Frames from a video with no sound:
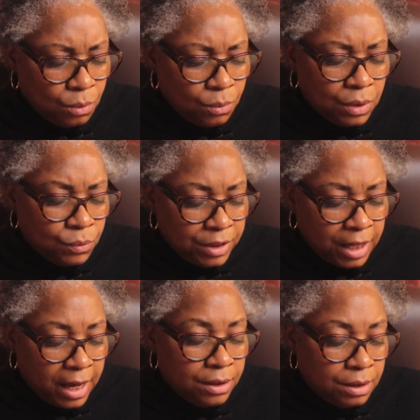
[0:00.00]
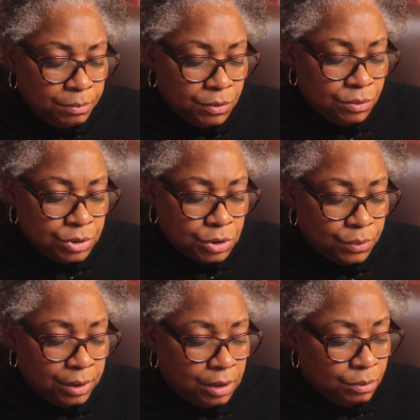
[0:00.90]
one without a moon
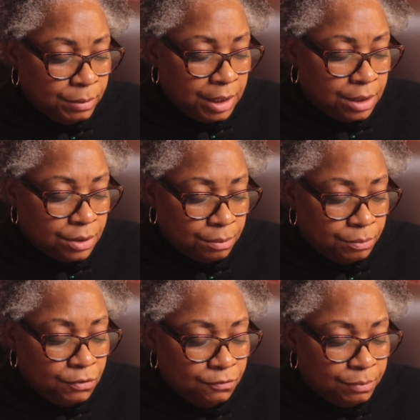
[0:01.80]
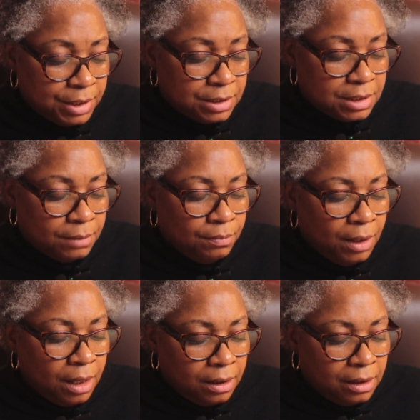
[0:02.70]
to illuminate her movements,
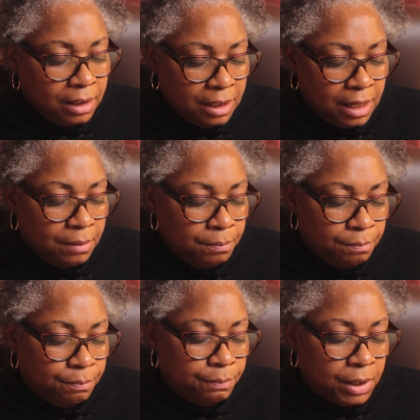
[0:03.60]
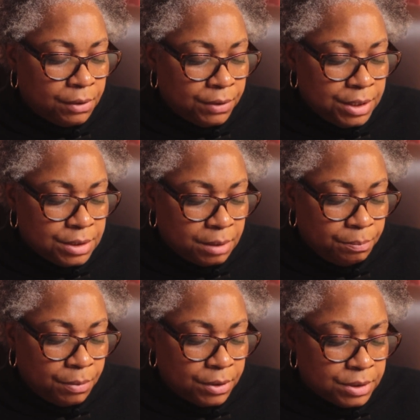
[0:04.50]
Lynette buries the
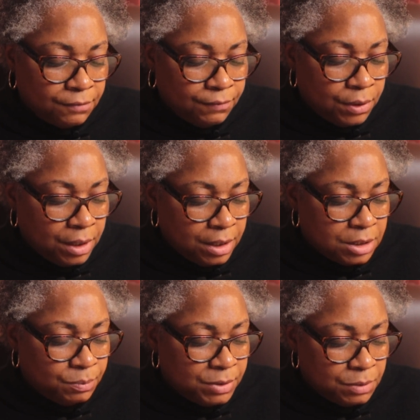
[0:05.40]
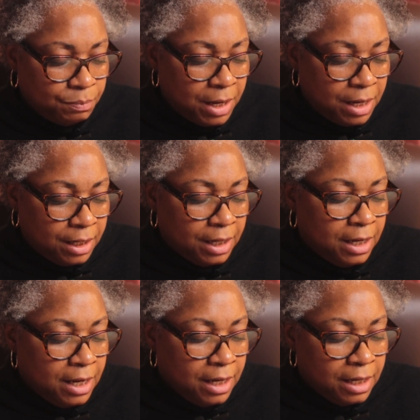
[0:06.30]
parts of her husband's
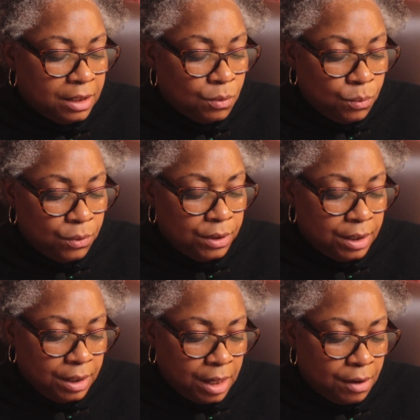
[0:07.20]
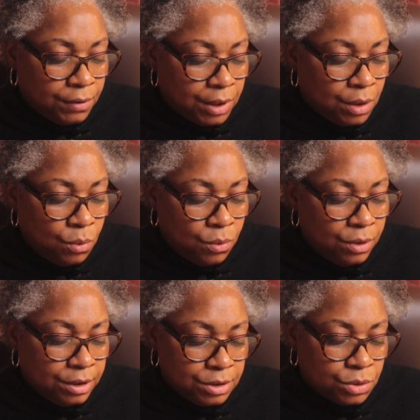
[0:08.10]
body in the wooded area
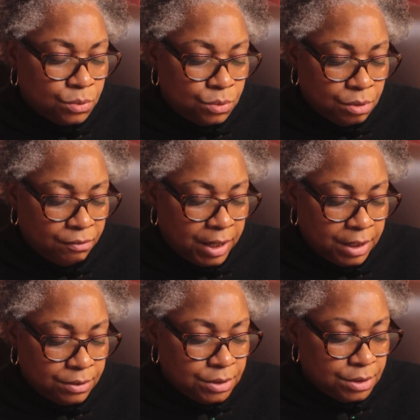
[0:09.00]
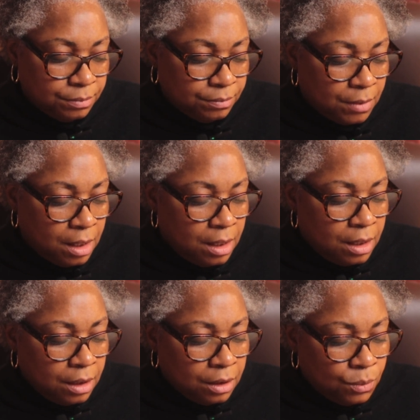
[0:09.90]
on the school grounds.
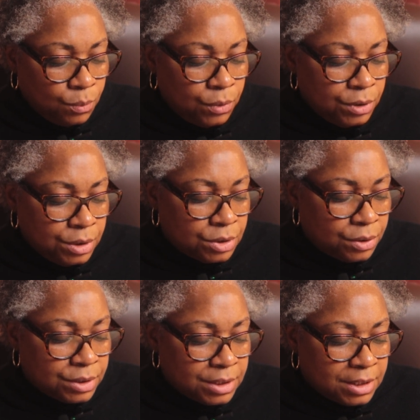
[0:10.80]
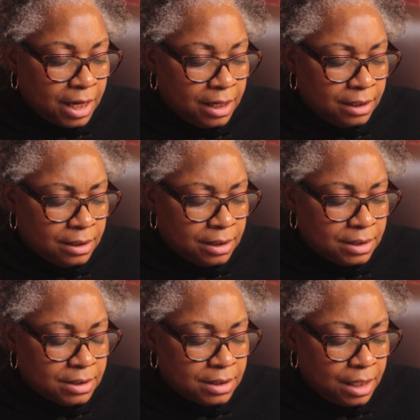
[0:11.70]
The woods are silent
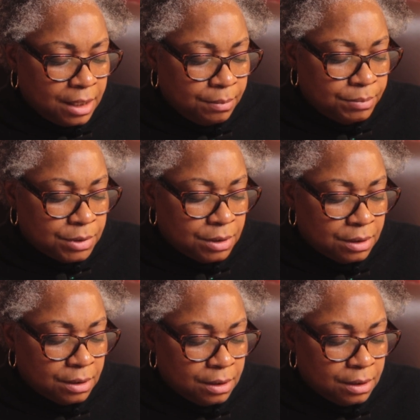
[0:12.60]
except